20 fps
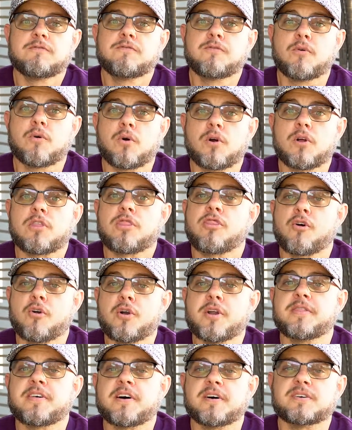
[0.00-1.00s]
for
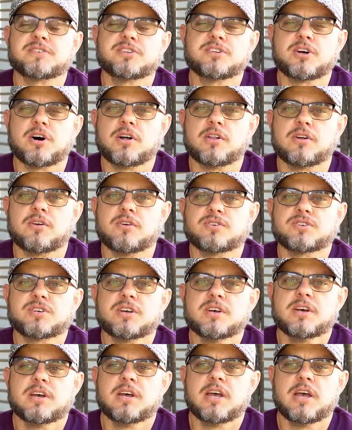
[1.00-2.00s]

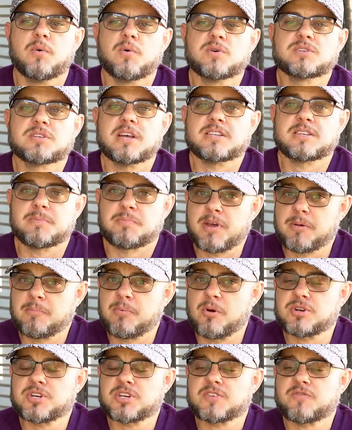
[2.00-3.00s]
$30,000. It's a big
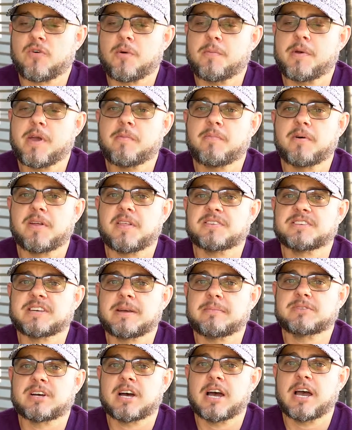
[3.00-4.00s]
purchase for me, but at the
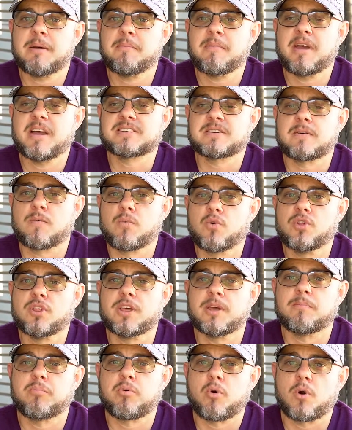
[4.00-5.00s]
same time, it's a
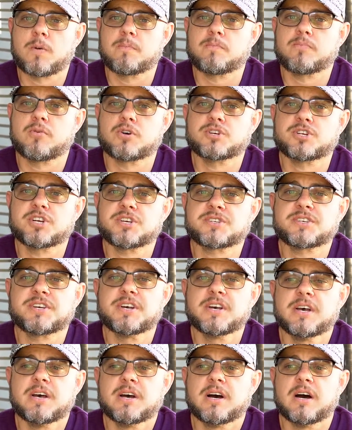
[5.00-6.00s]
really important purchase.
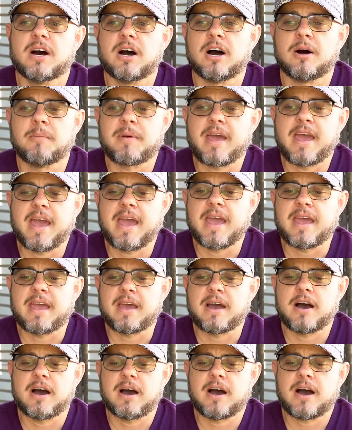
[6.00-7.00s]

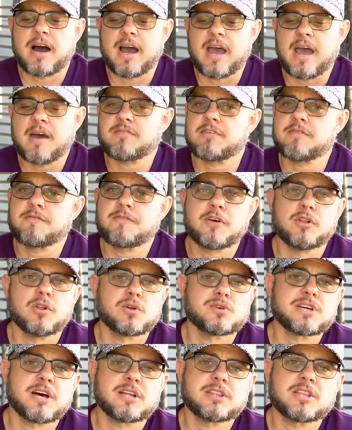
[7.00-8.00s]
I have the
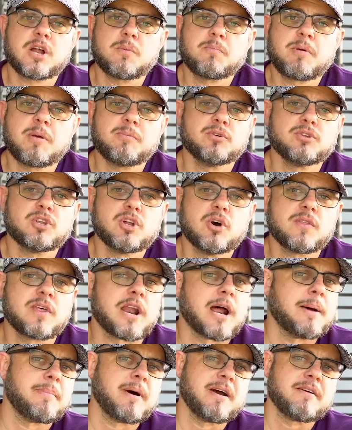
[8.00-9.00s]
feelers out there. People know
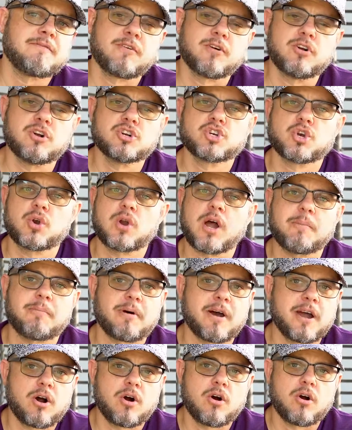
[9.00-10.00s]
that I buy furniture, I
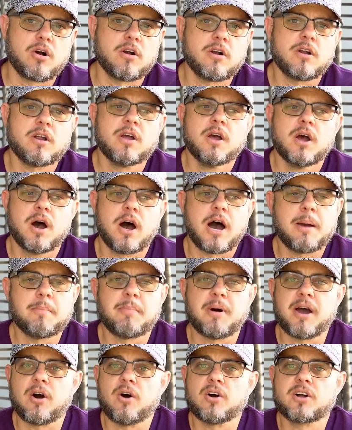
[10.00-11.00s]
buy art, I
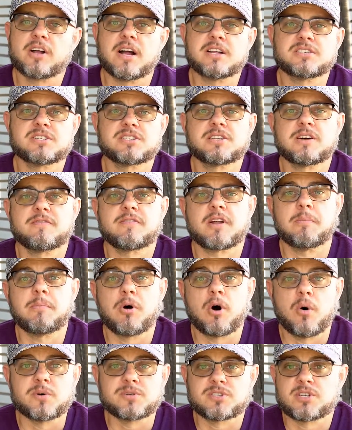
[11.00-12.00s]
buy all kinds of stuff, and I'm
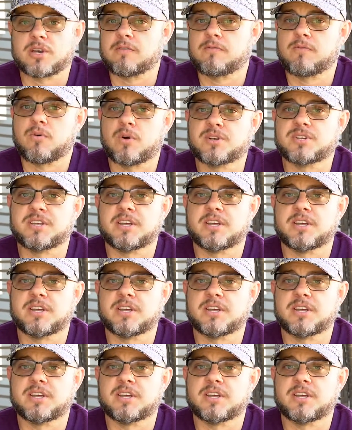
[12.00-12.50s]
always looking for a